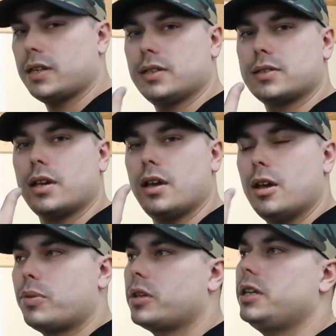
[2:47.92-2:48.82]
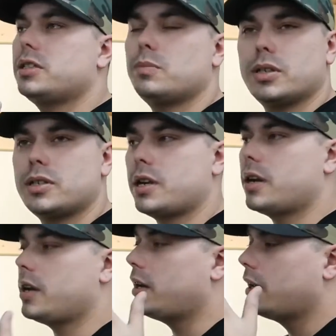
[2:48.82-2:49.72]
is police,
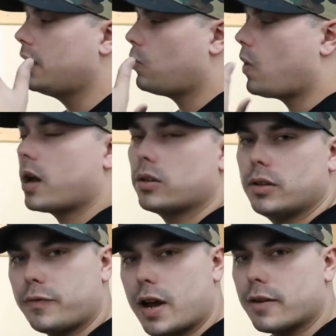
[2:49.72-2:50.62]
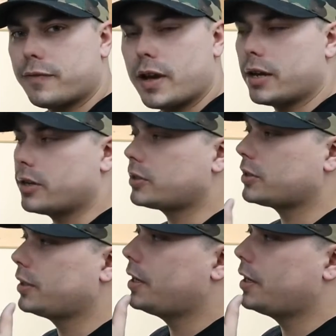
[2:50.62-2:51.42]
military, wildland firefighters,